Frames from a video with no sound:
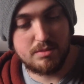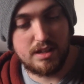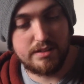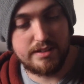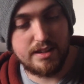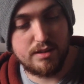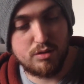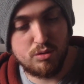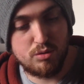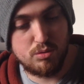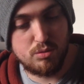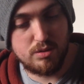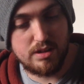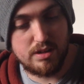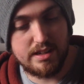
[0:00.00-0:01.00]
Now they
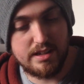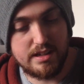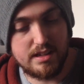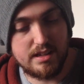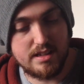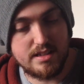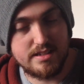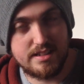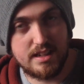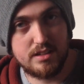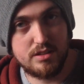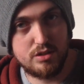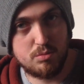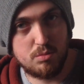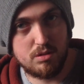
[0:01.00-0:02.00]
do a
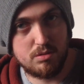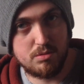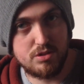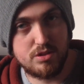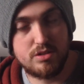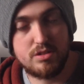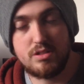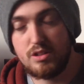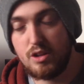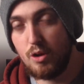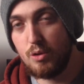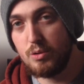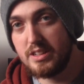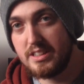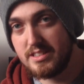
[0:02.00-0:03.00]
standard one, which is the
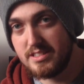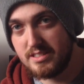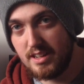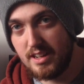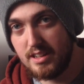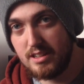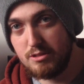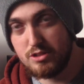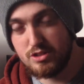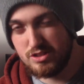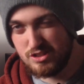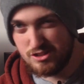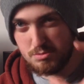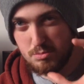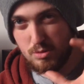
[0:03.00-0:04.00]
coking style, which
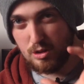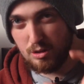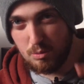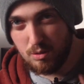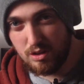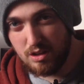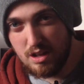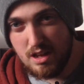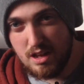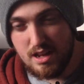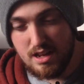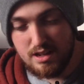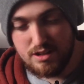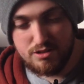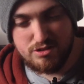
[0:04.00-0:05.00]
is a smaller one,
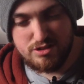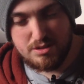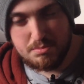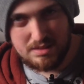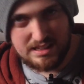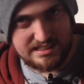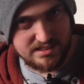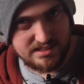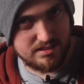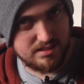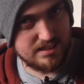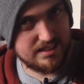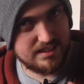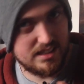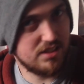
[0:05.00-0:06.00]
usually
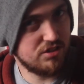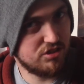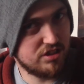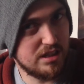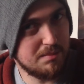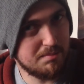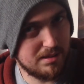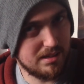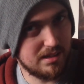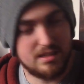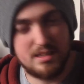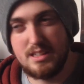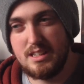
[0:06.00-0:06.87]
plastic, it's cheaper.